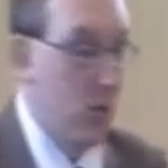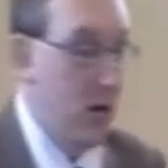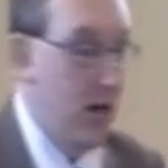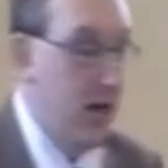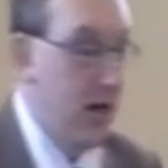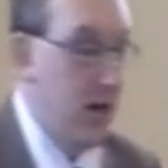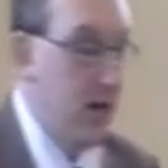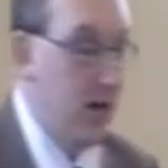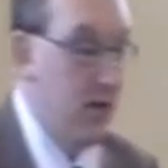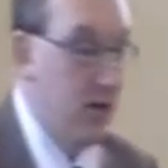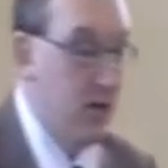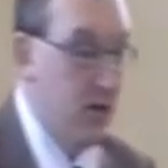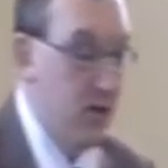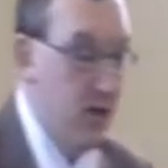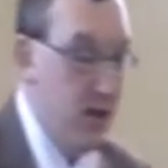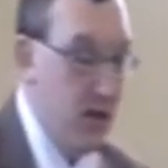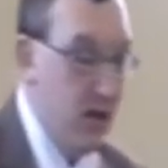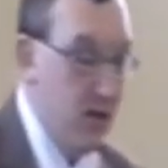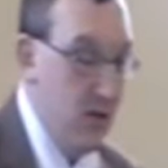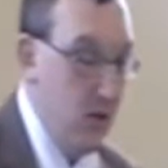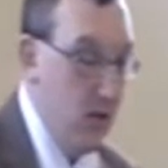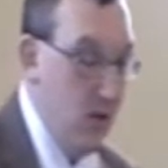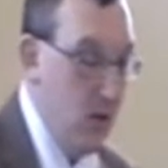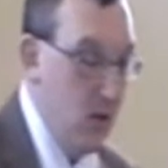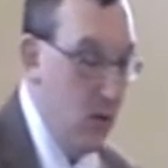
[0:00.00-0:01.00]
We can even
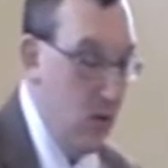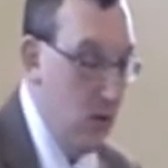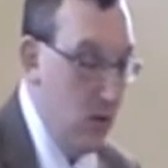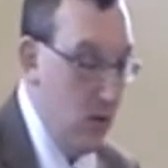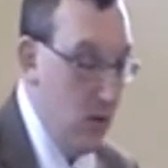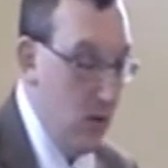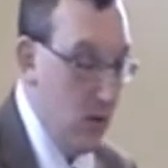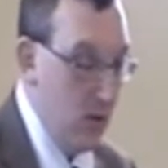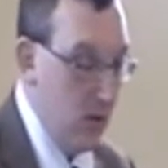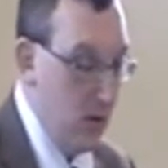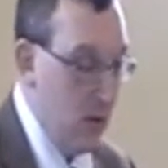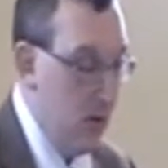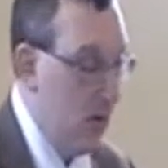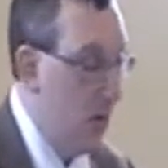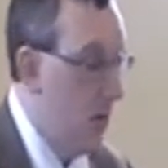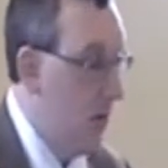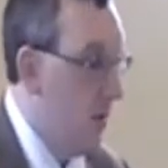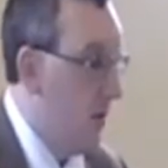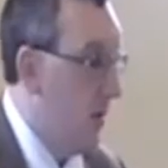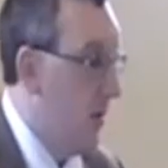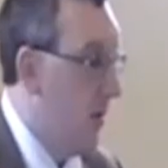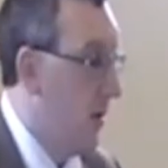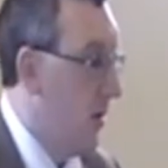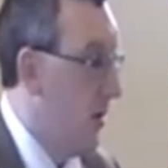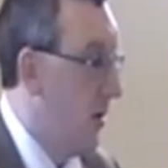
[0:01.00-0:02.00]
think too,
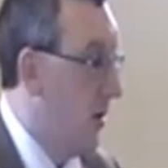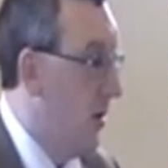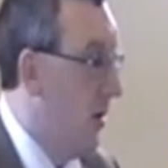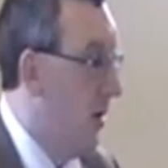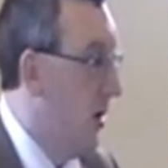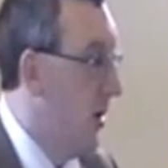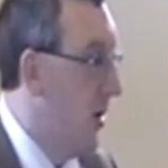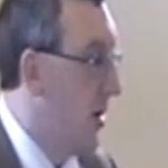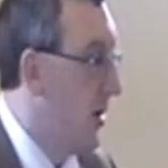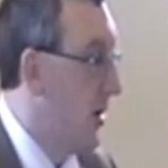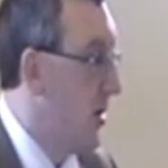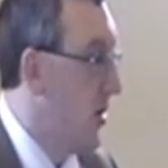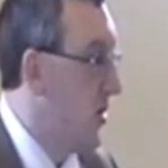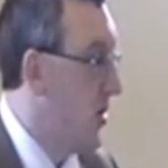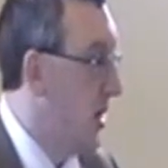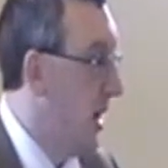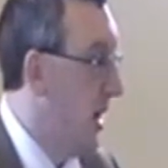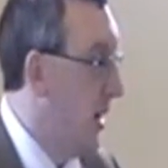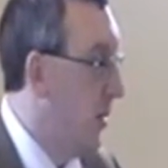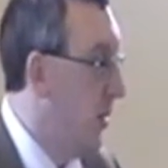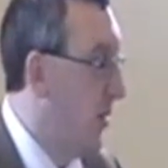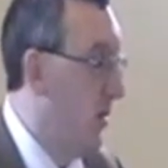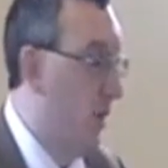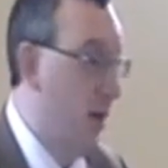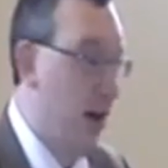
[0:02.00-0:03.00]
to look at the
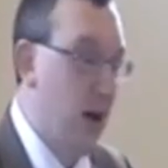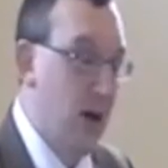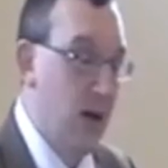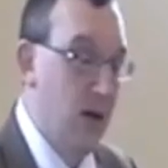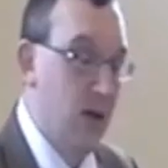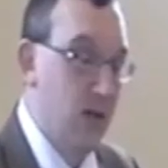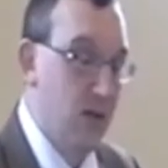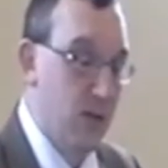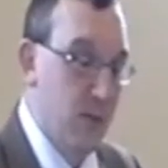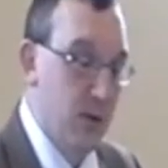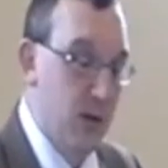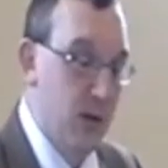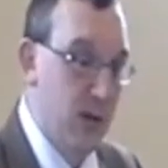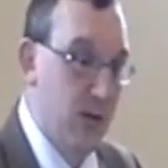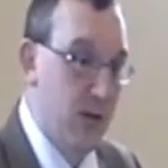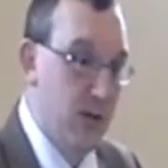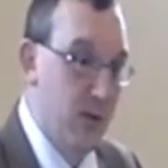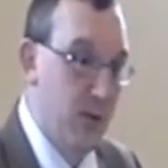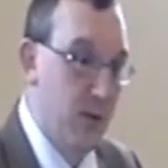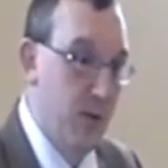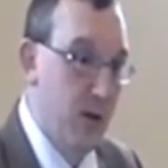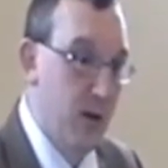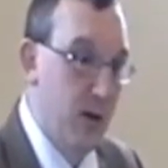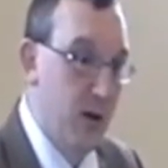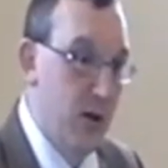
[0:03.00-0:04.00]
same thing from a
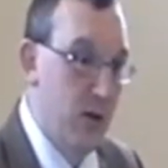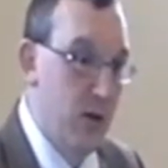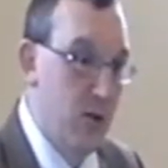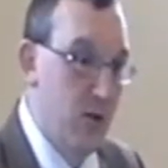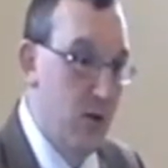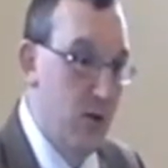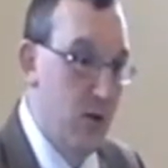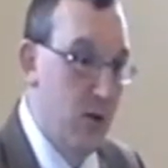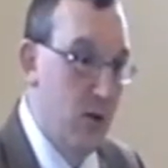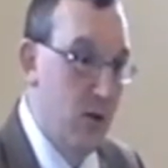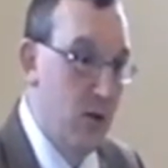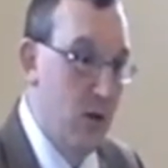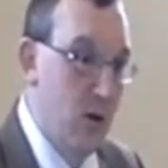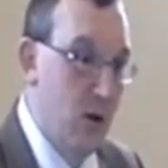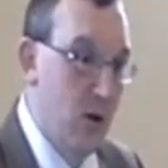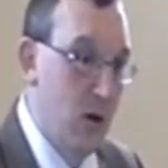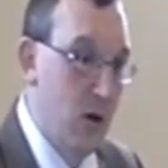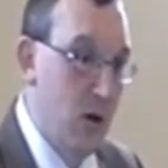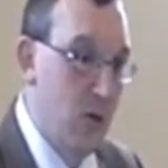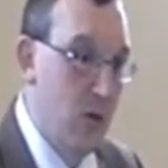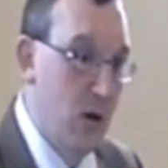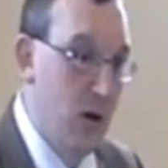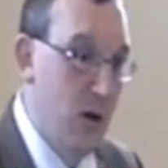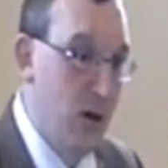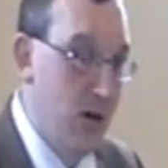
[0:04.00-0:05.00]
different point of view
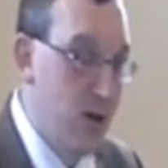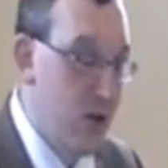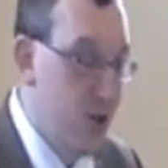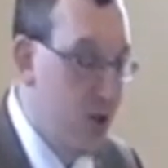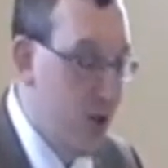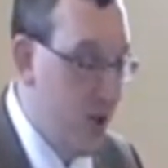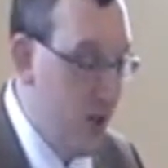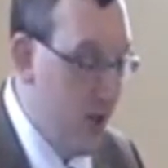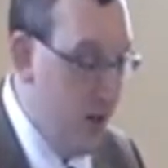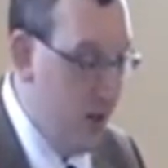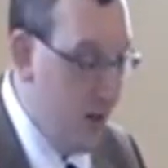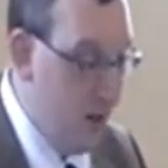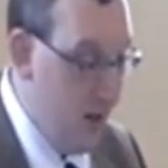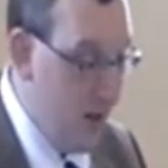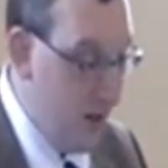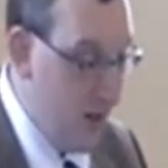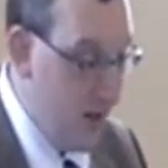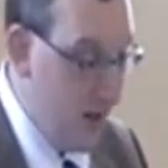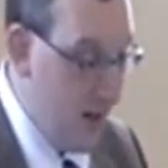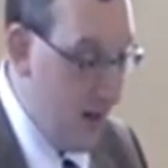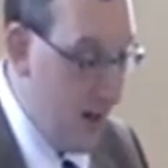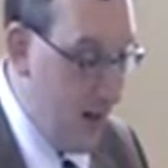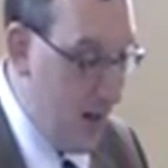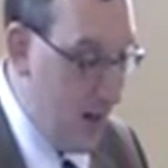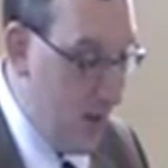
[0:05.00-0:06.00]
of our
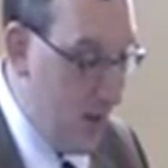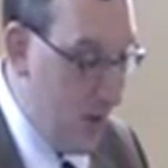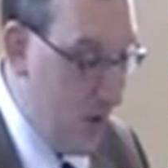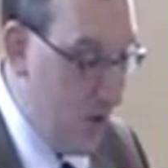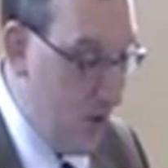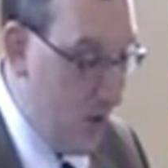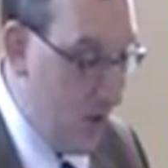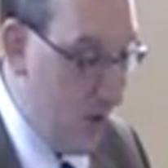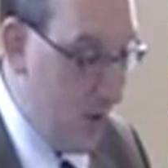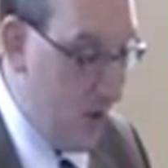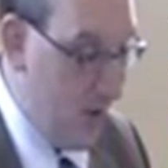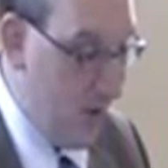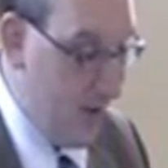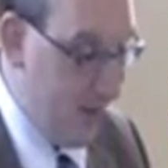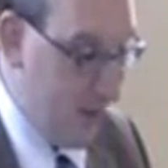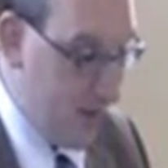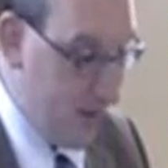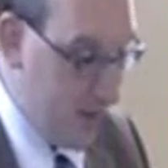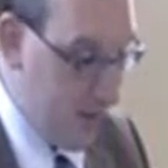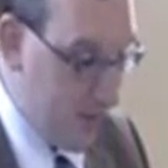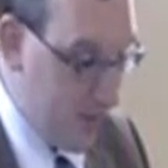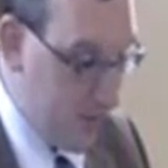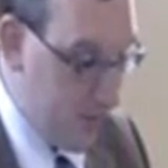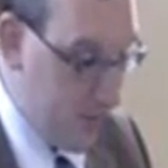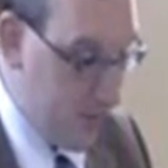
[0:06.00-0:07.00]
sin as
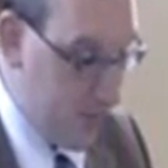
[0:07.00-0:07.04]
guilt.